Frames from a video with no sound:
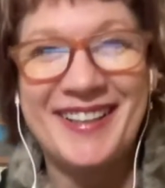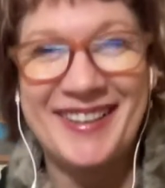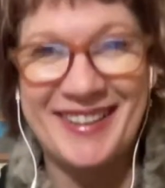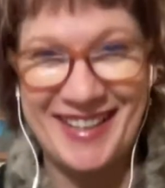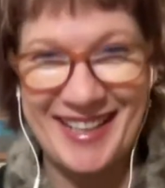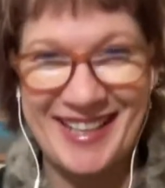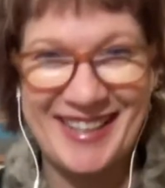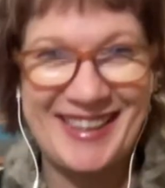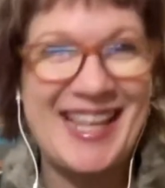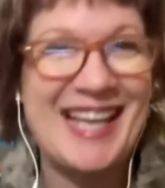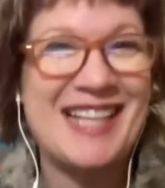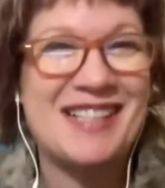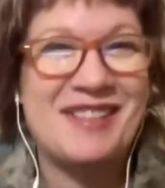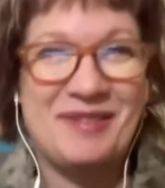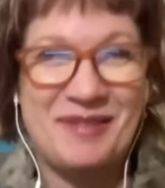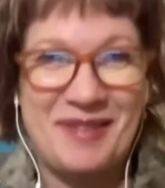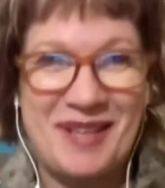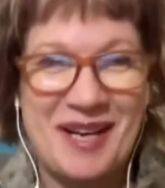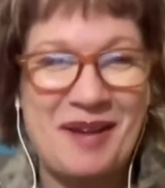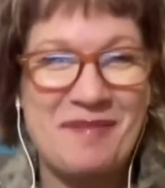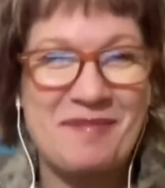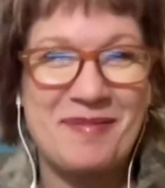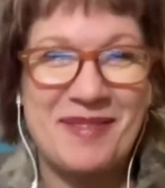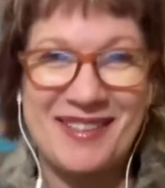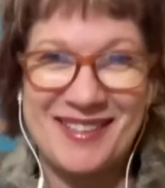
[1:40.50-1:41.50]
Like that's what
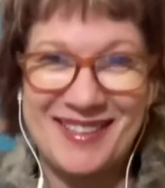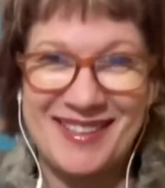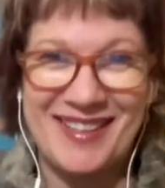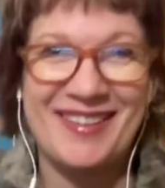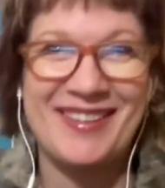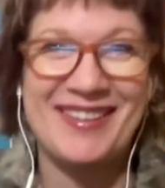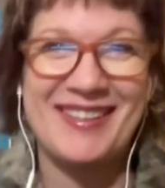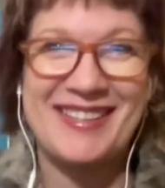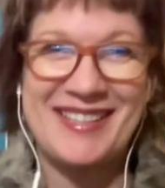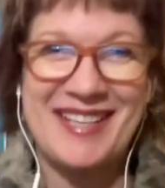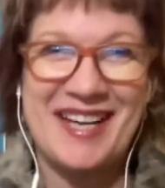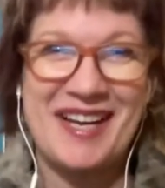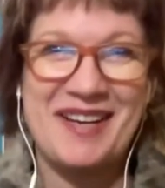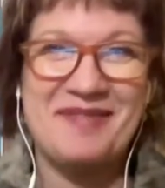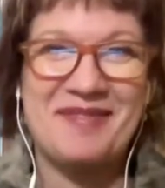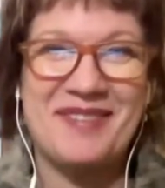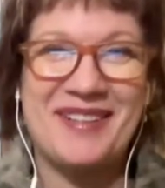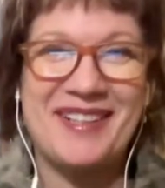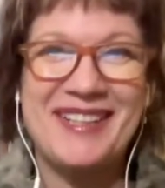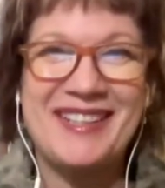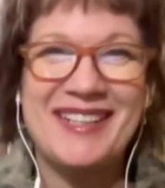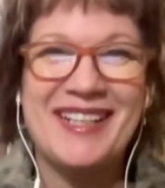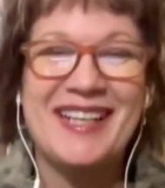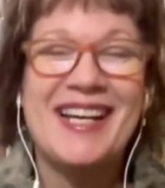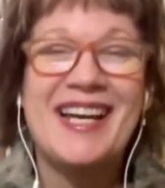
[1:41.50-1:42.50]
happens all the time,
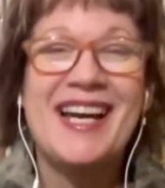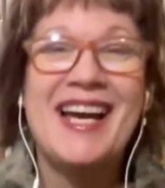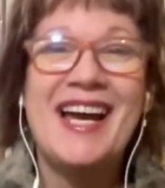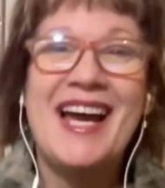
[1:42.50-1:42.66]
right?